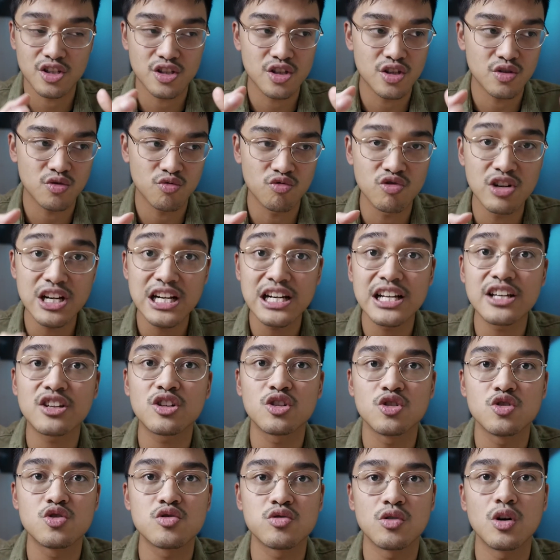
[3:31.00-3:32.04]
really
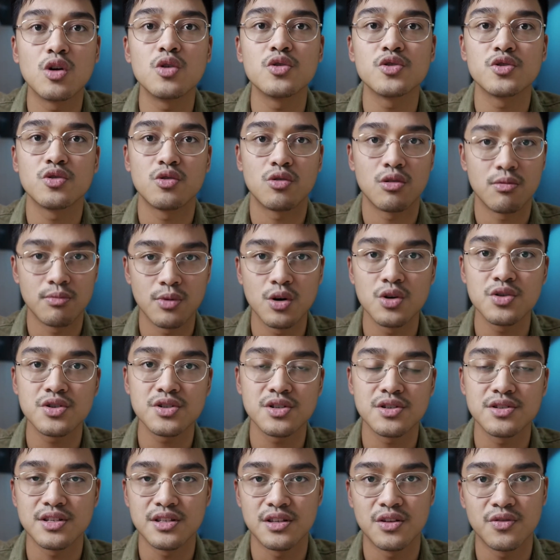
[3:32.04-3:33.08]
control your
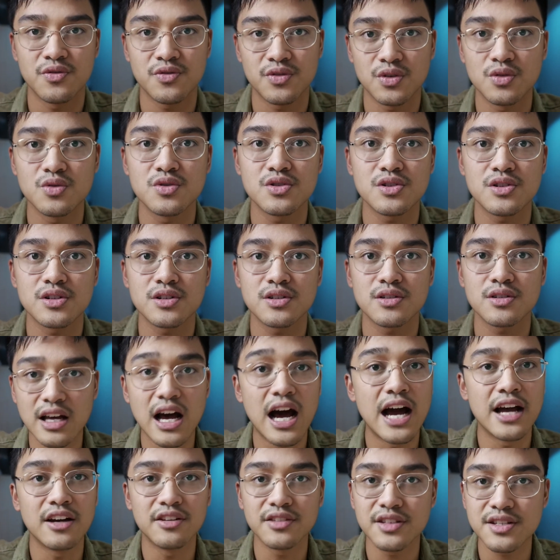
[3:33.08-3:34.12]
emotions in the future.
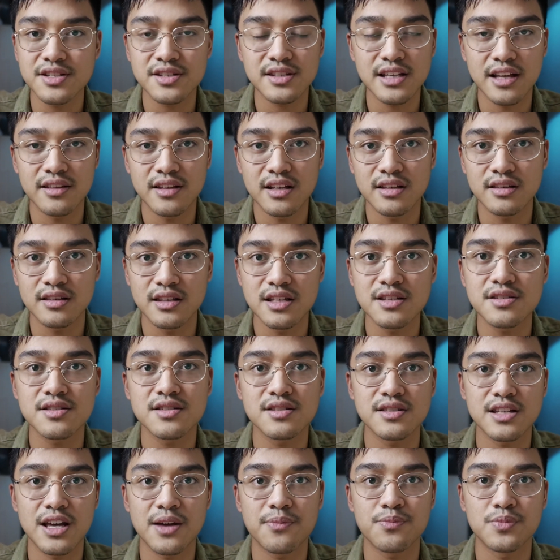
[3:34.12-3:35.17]
I understand that this
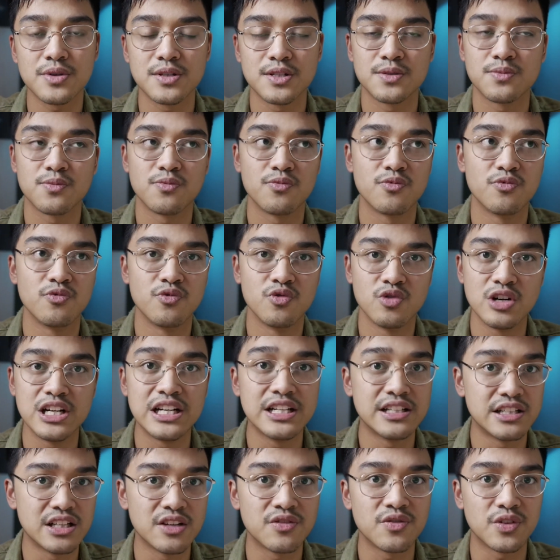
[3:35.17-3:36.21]
step is
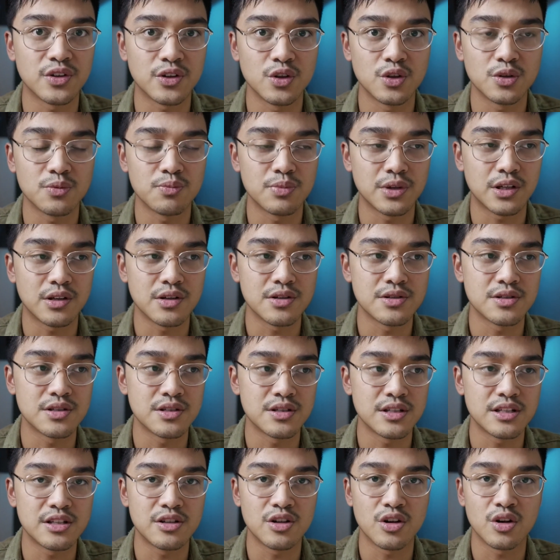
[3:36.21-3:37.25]
really difficult, because
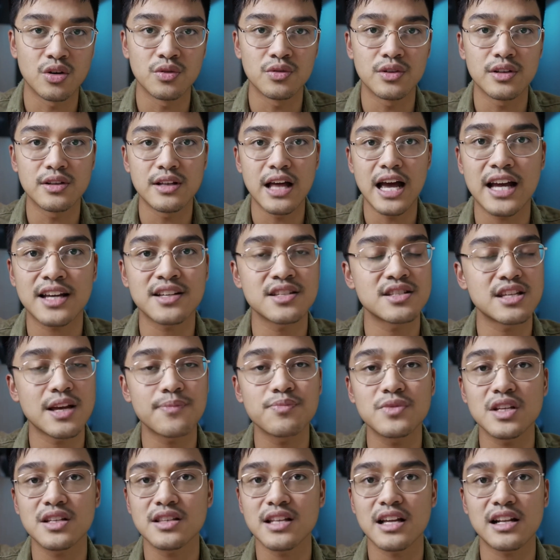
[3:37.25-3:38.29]

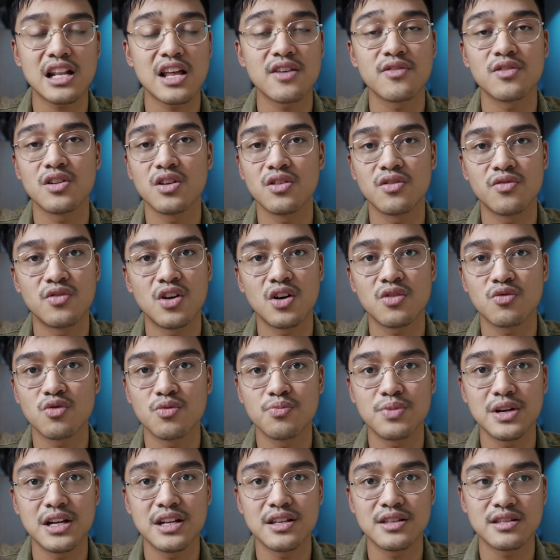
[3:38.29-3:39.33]
accepting that level of
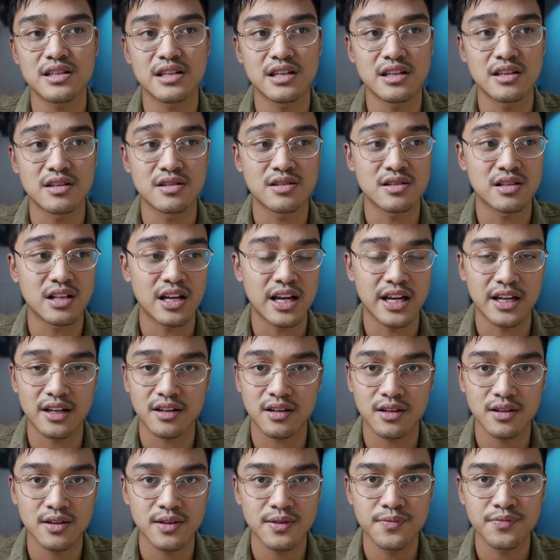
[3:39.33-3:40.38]
vulnerability is
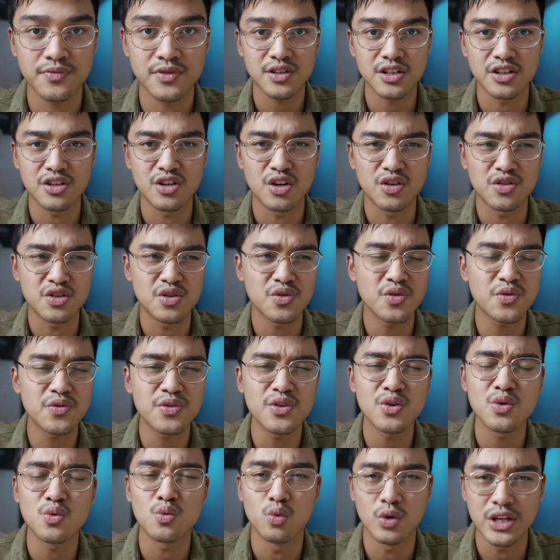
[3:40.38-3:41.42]
you
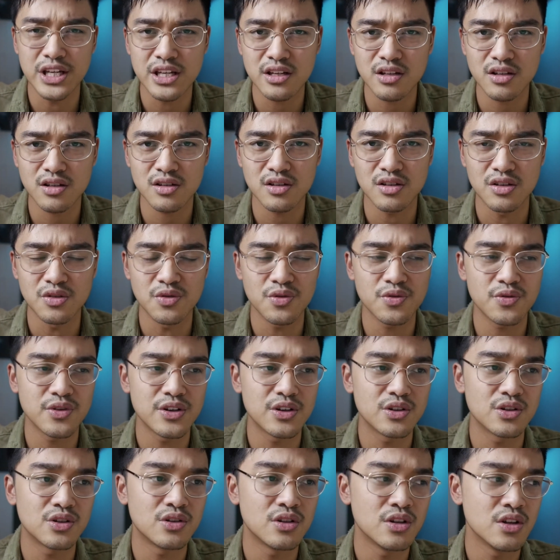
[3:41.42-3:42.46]
feel weak, you
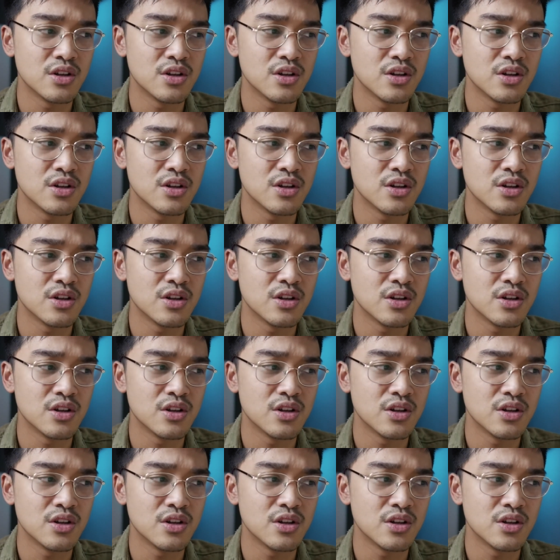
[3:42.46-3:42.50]
feel